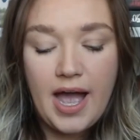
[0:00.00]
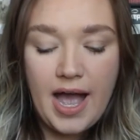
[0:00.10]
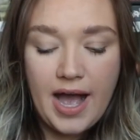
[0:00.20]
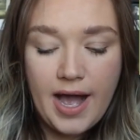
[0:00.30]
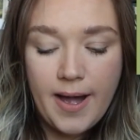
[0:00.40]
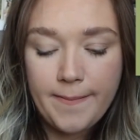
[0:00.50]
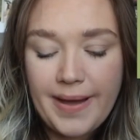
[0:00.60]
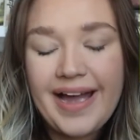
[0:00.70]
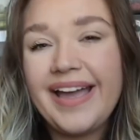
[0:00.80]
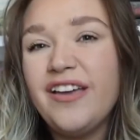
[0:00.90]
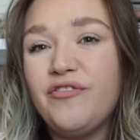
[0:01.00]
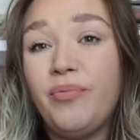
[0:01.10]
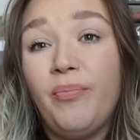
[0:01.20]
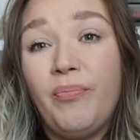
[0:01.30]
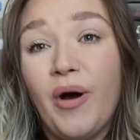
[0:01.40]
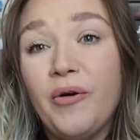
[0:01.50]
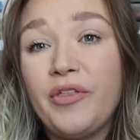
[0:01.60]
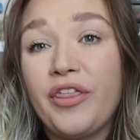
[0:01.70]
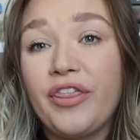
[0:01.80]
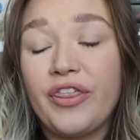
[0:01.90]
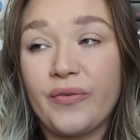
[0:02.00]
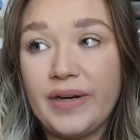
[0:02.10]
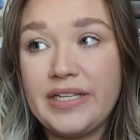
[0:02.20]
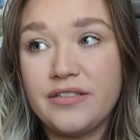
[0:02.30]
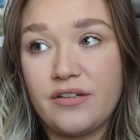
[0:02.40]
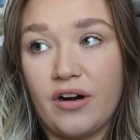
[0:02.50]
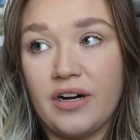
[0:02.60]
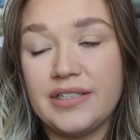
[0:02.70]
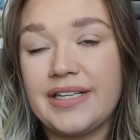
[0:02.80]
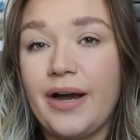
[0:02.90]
I gave both 3 stars.